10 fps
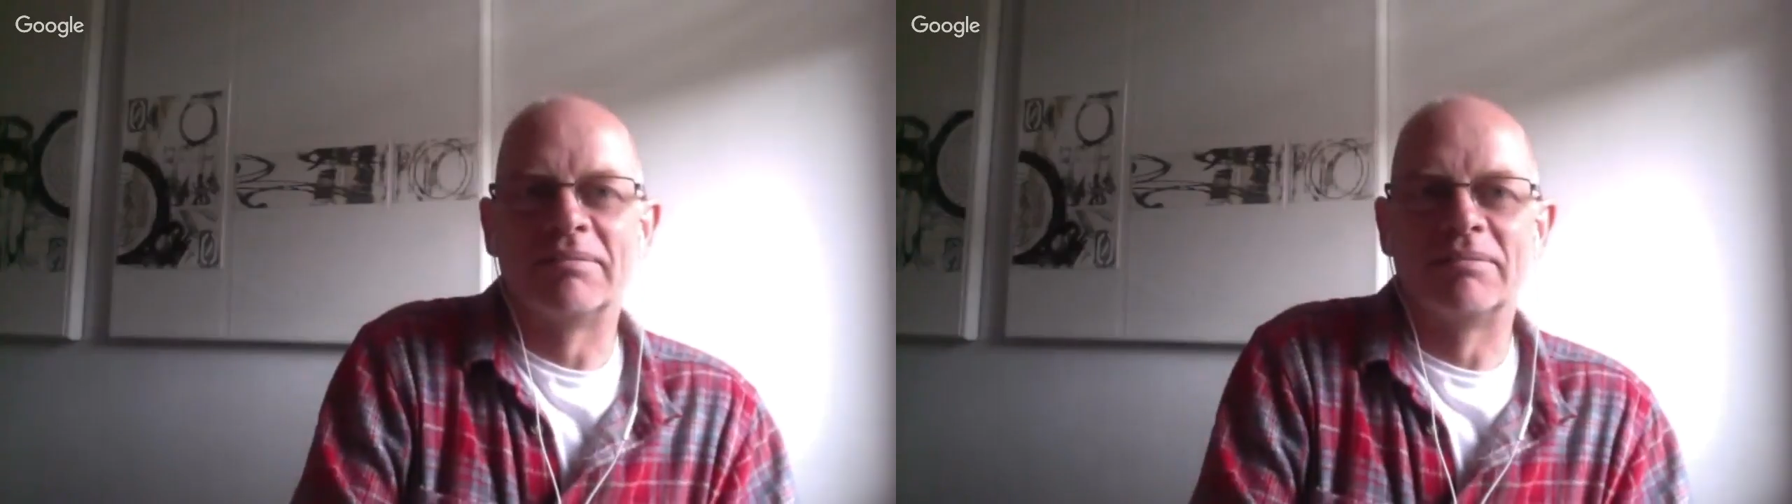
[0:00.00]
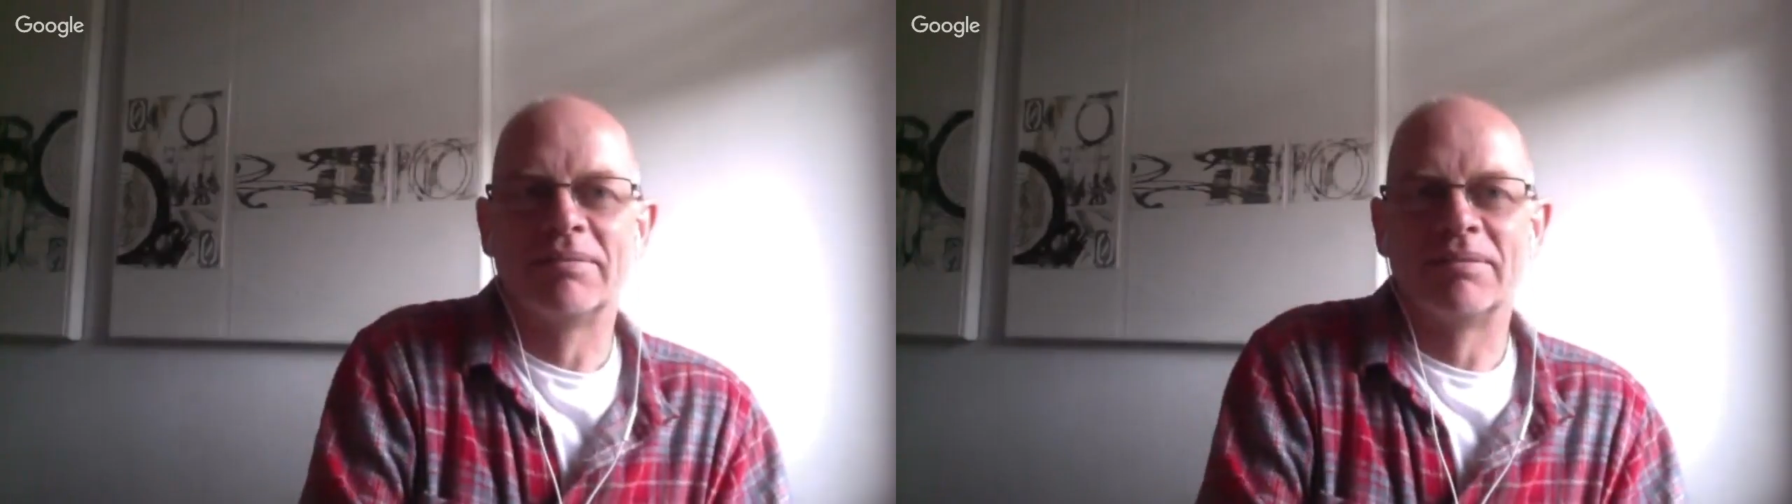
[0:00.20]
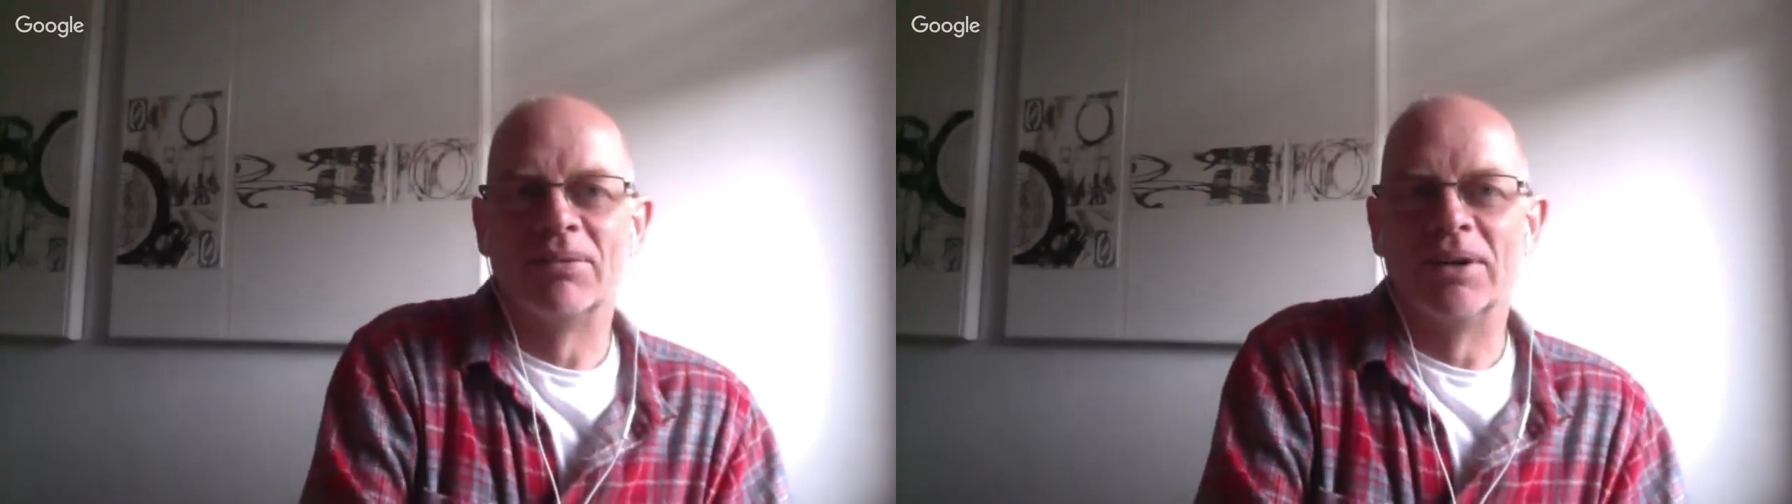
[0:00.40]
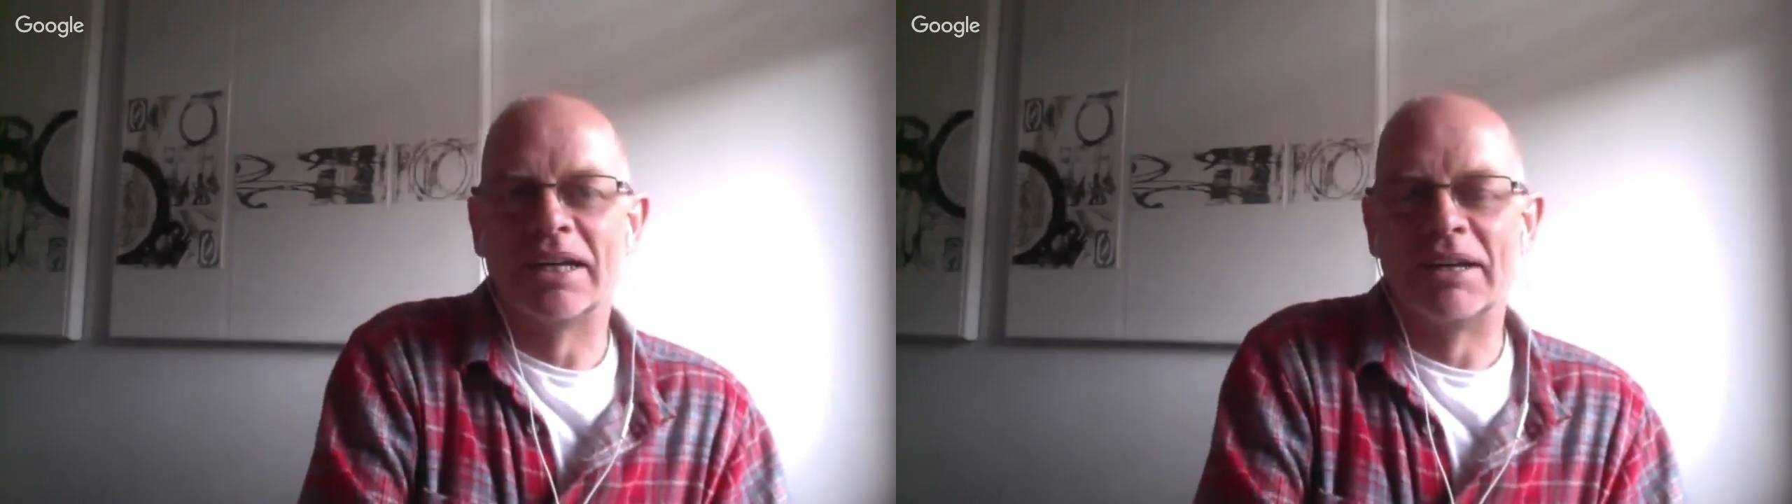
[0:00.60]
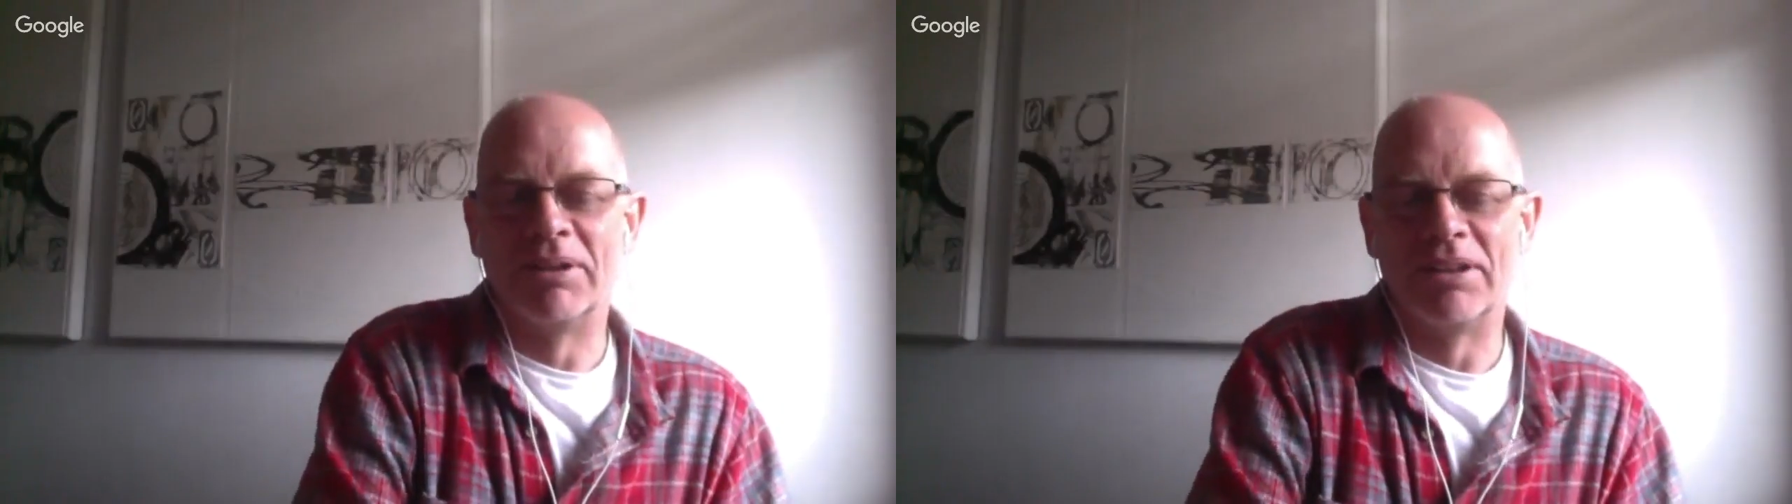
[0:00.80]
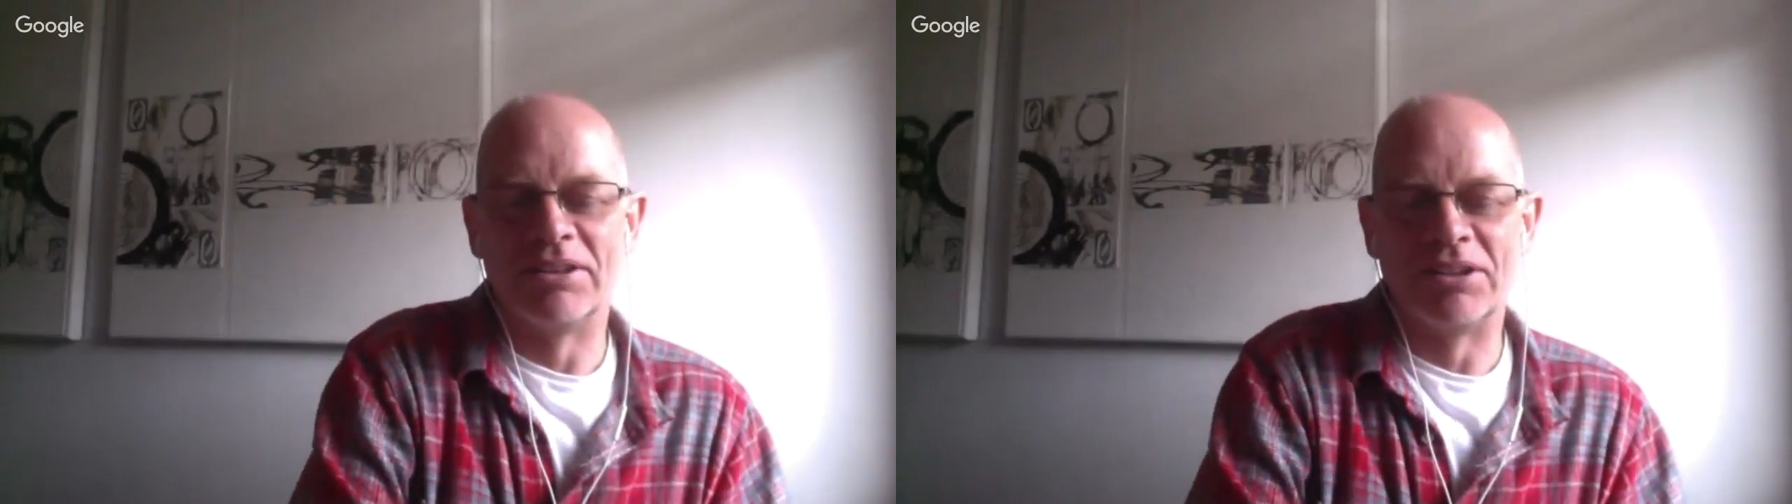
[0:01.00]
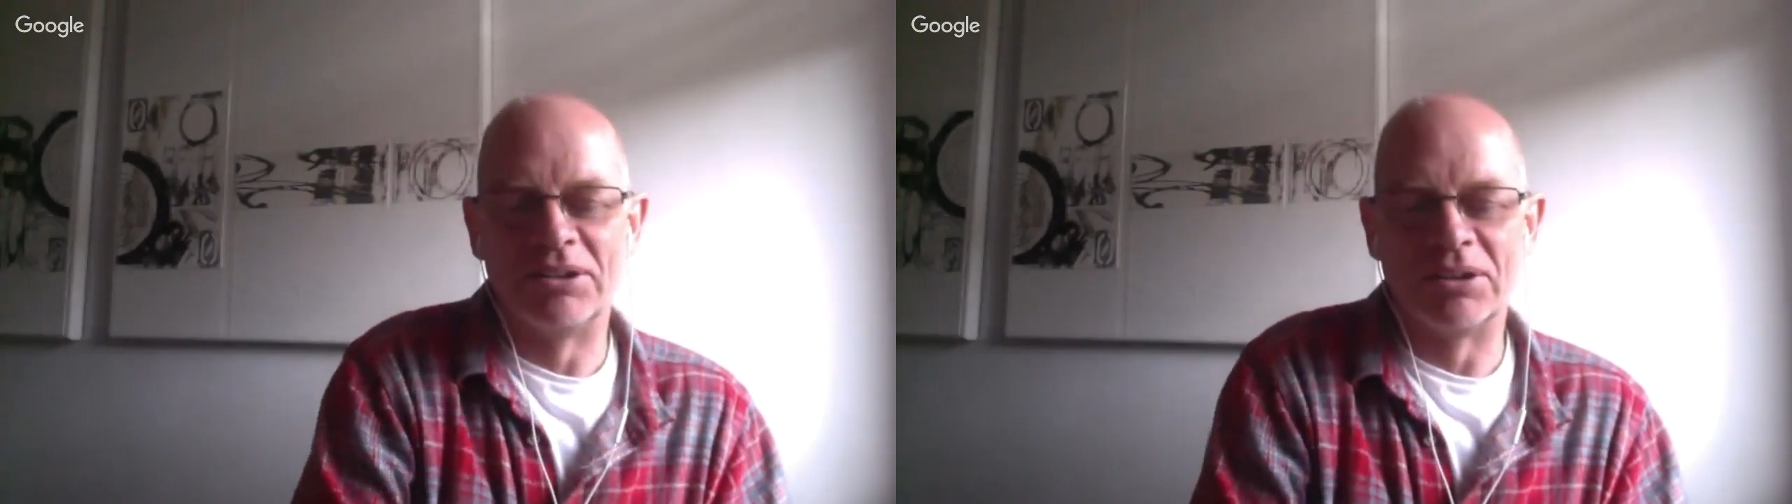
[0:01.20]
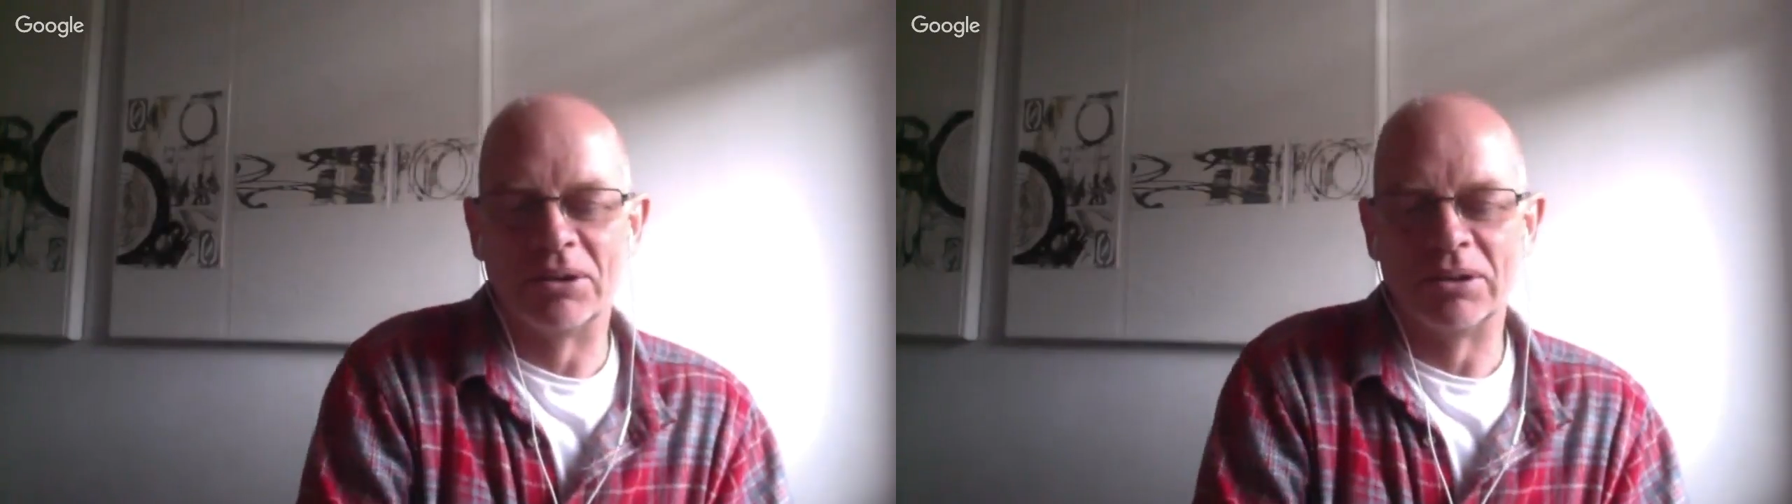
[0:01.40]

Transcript: working with in tutorials.